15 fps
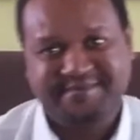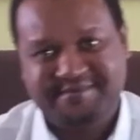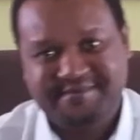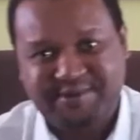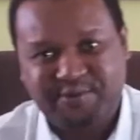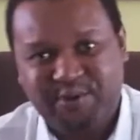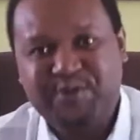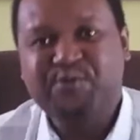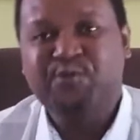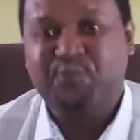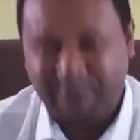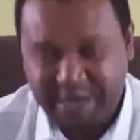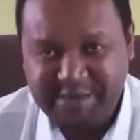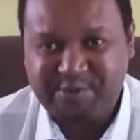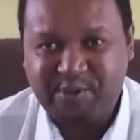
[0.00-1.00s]
When you
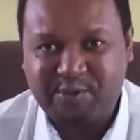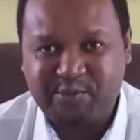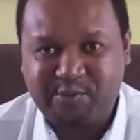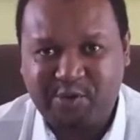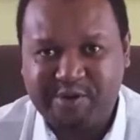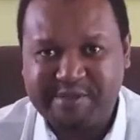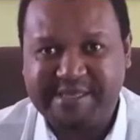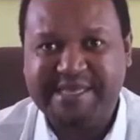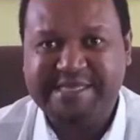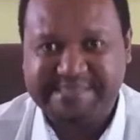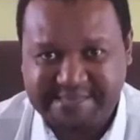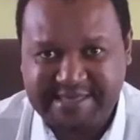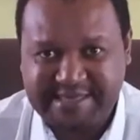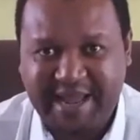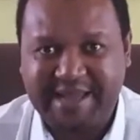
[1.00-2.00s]
wait on God,
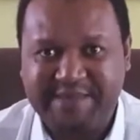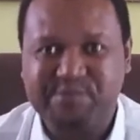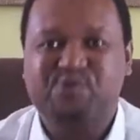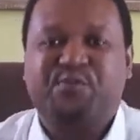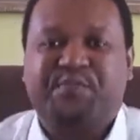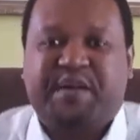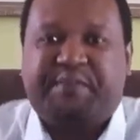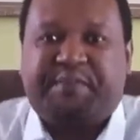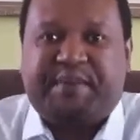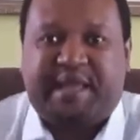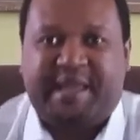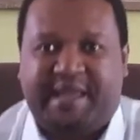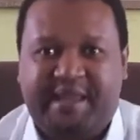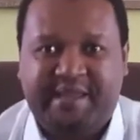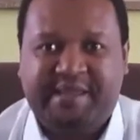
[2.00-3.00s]
it's time to
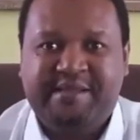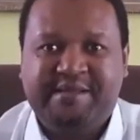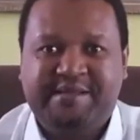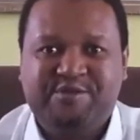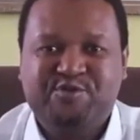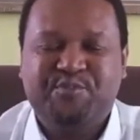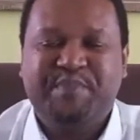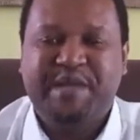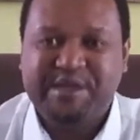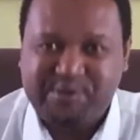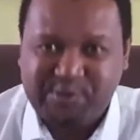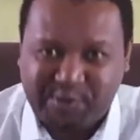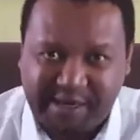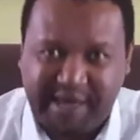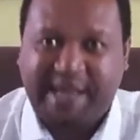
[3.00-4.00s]
prepare to make
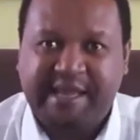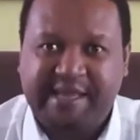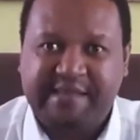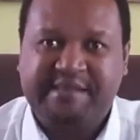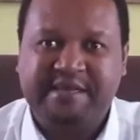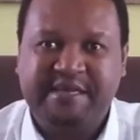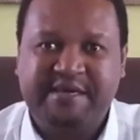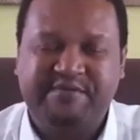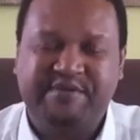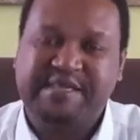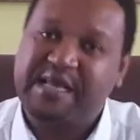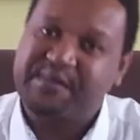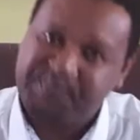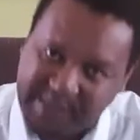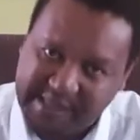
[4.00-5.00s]
you right for
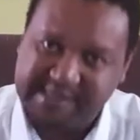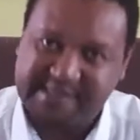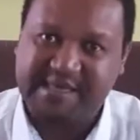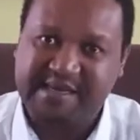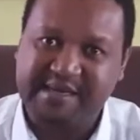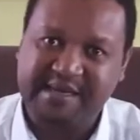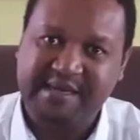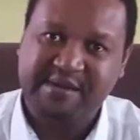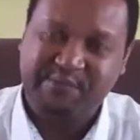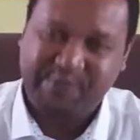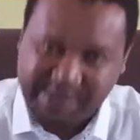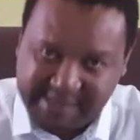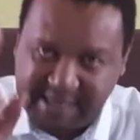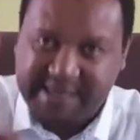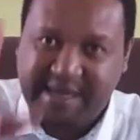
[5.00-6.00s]
that person
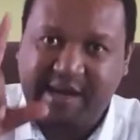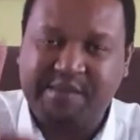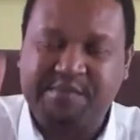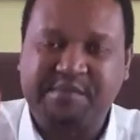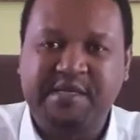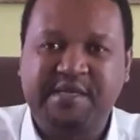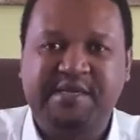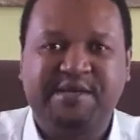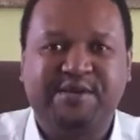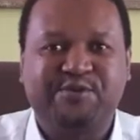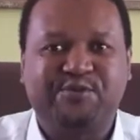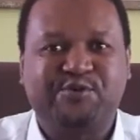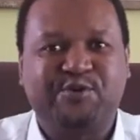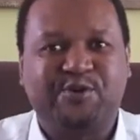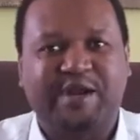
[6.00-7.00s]
when they come
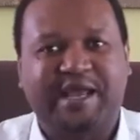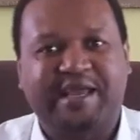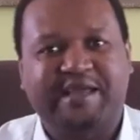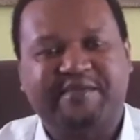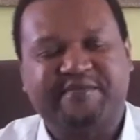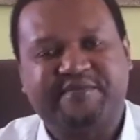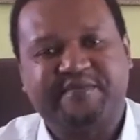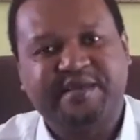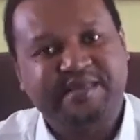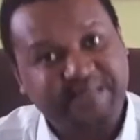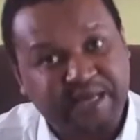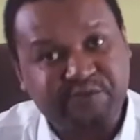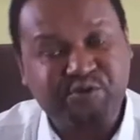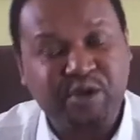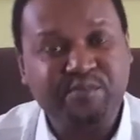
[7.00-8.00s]
into your life.
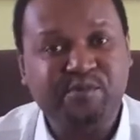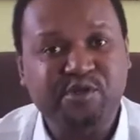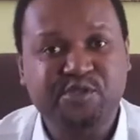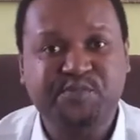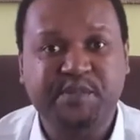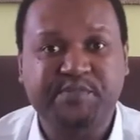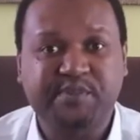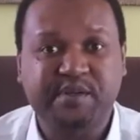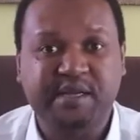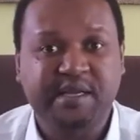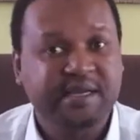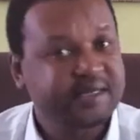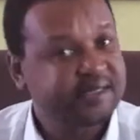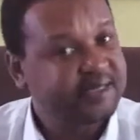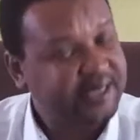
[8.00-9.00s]
That's why most people,
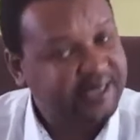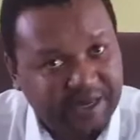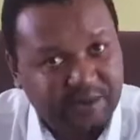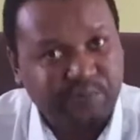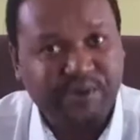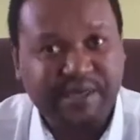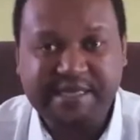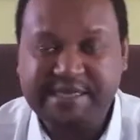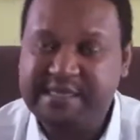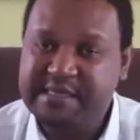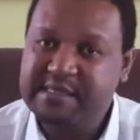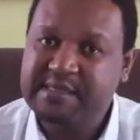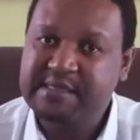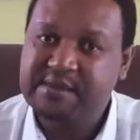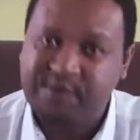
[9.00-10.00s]
they can't wait
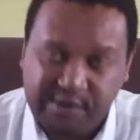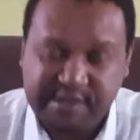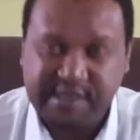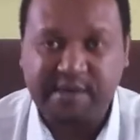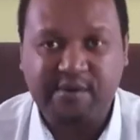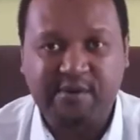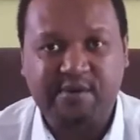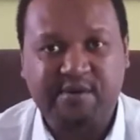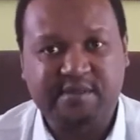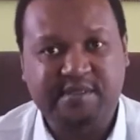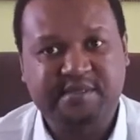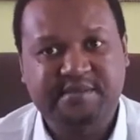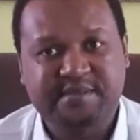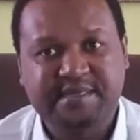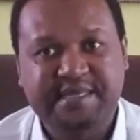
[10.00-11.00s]
on the Lord.
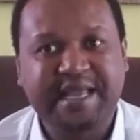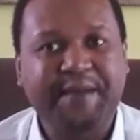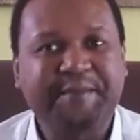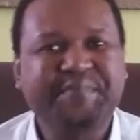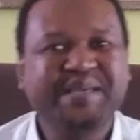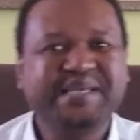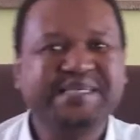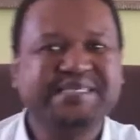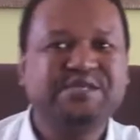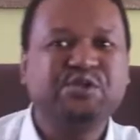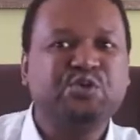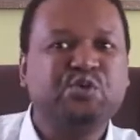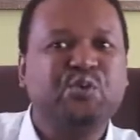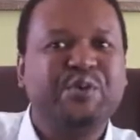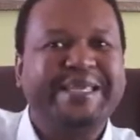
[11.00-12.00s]
They are busy
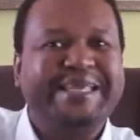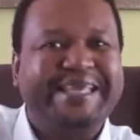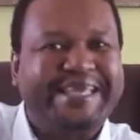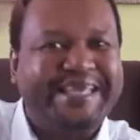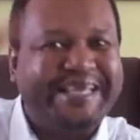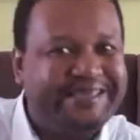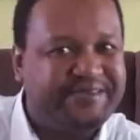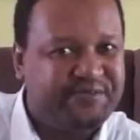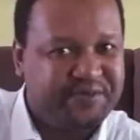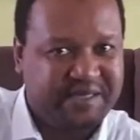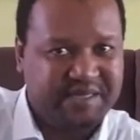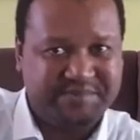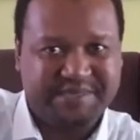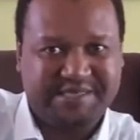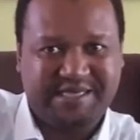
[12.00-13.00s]
doing it for
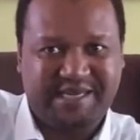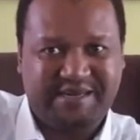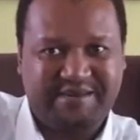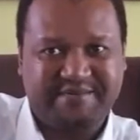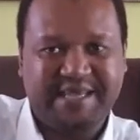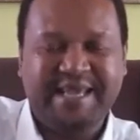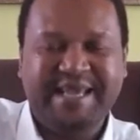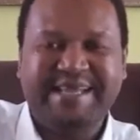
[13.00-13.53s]
themselves.